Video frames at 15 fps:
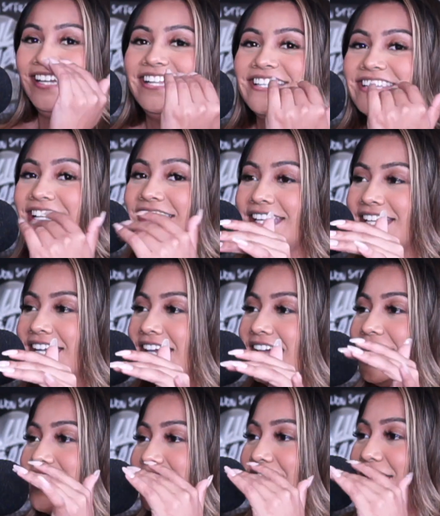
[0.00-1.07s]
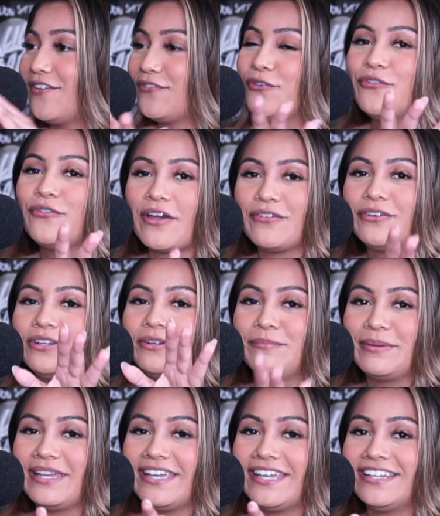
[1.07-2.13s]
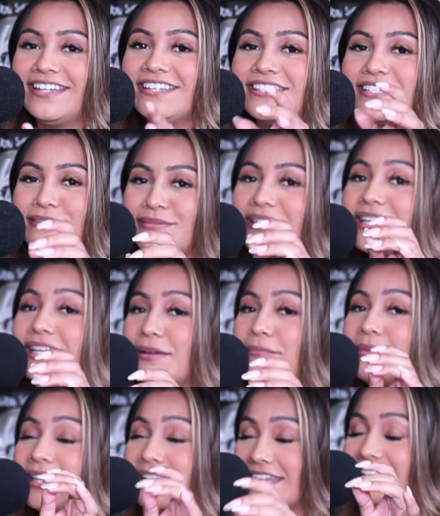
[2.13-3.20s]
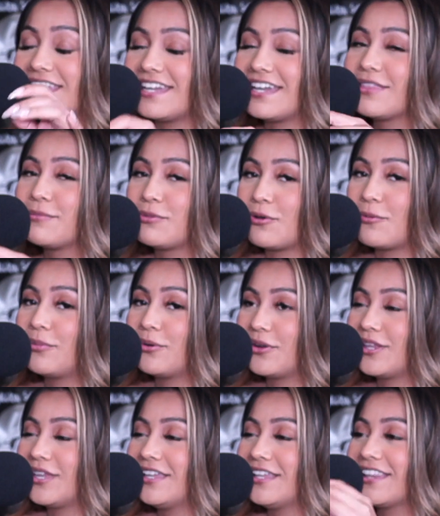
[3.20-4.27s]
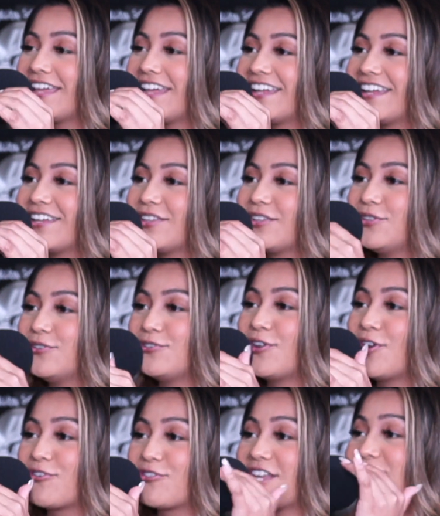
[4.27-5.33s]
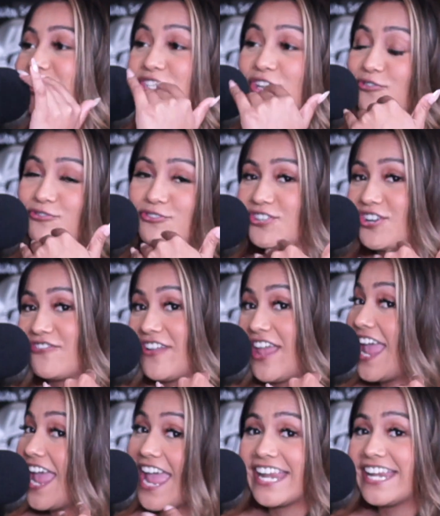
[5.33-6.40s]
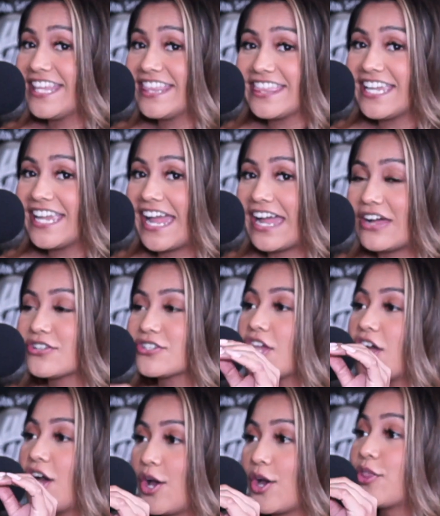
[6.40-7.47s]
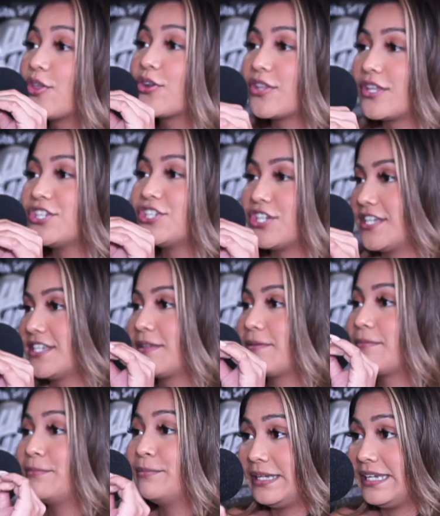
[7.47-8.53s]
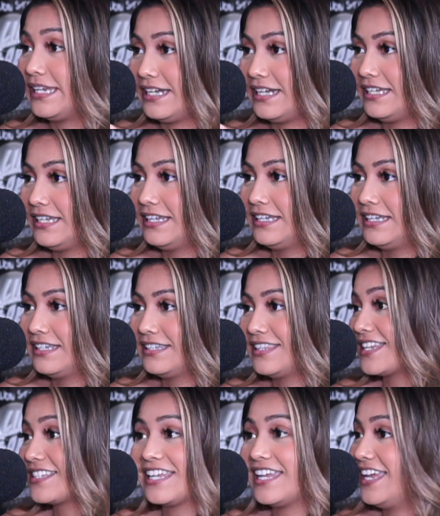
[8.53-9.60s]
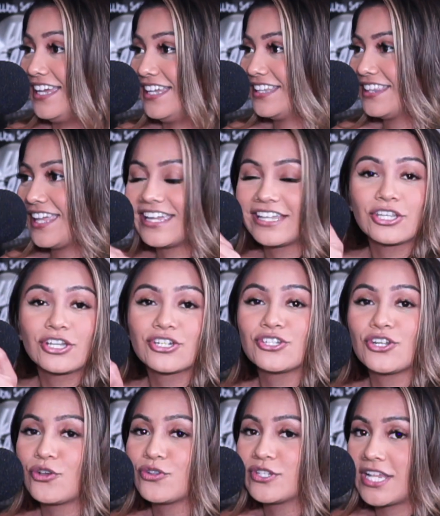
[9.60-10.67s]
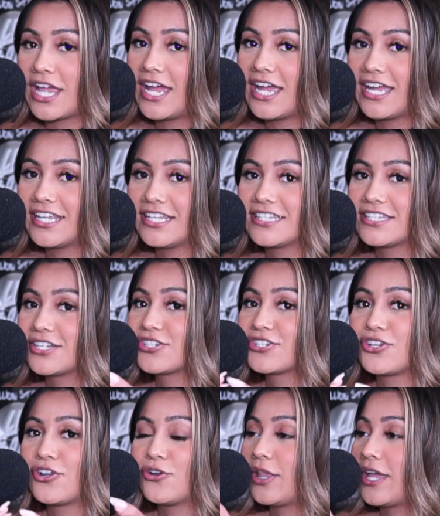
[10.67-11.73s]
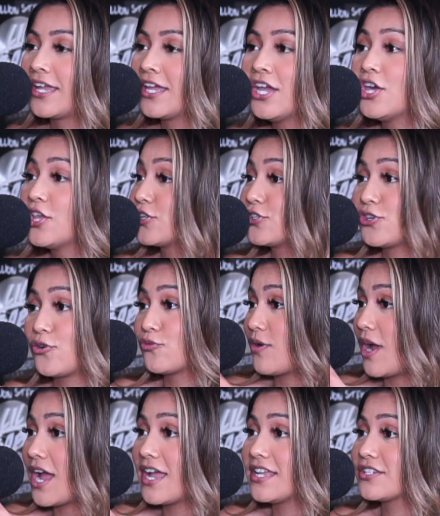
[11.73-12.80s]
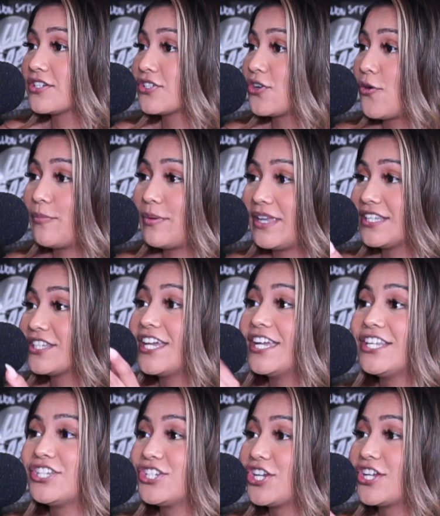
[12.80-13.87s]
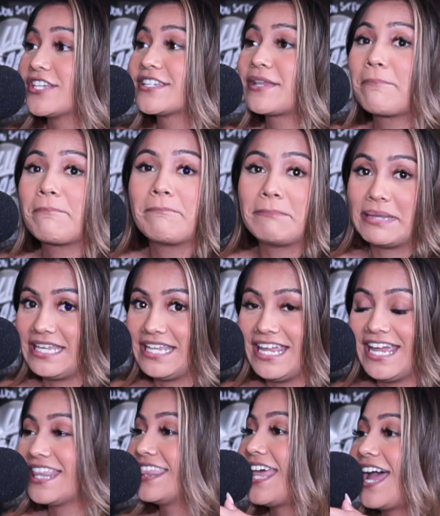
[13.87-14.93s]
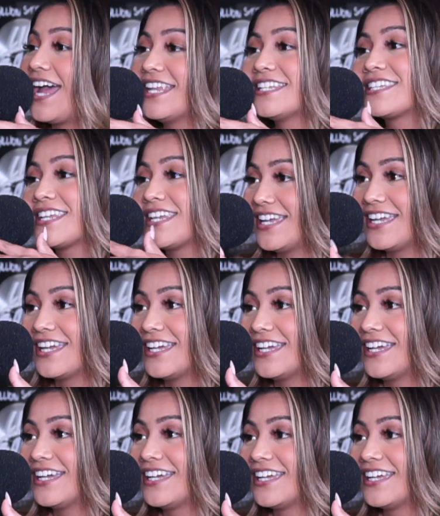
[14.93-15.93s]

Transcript: And it's like, if you've ever been to Birrieria Don Boni, like, you know they don't serve anything else other than just birria. Yeah. That's it. Like, there's no sides. There's no, like, there's no rice. There's no beans. It's just meat. And that is it.